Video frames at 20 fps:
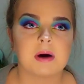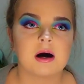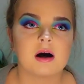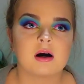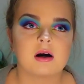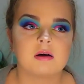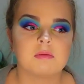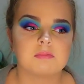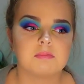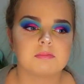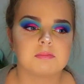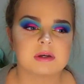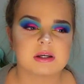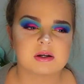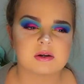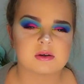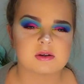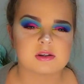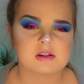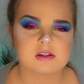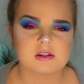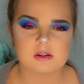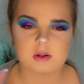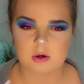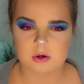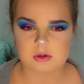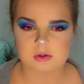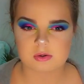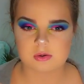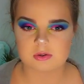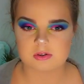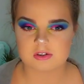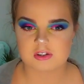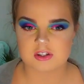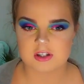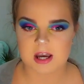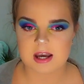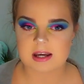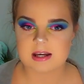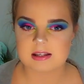but because those sort of
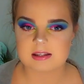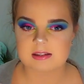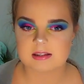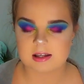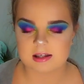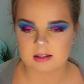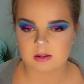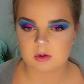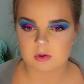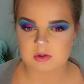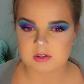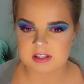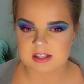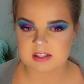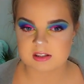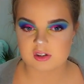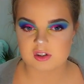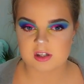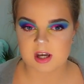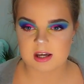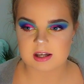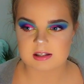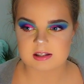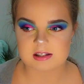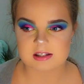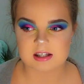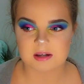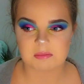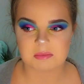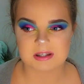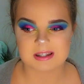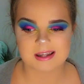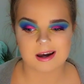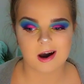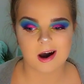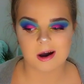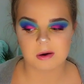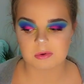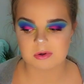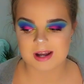shades, like those six shades are something
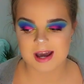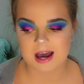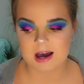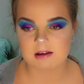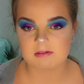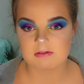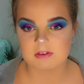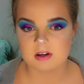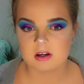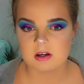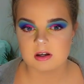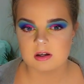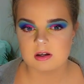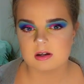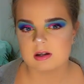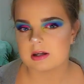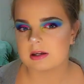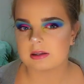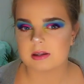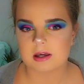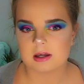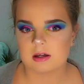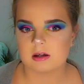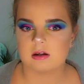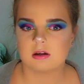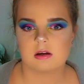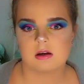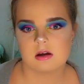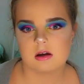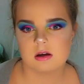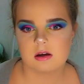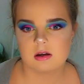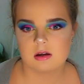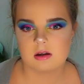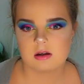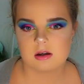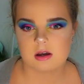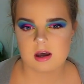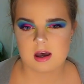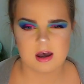that I would have in like
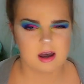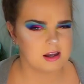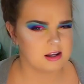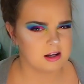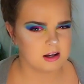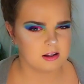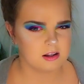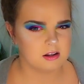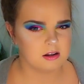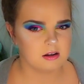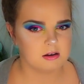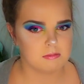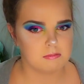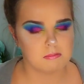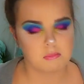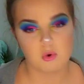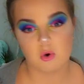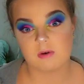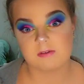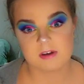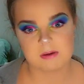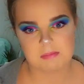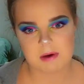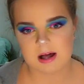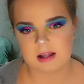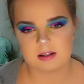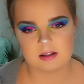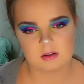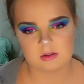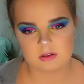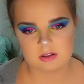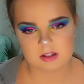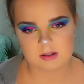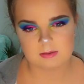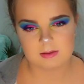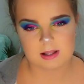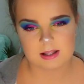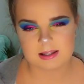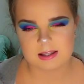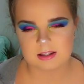another Morphe palette or
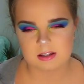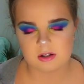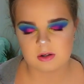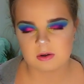something like that,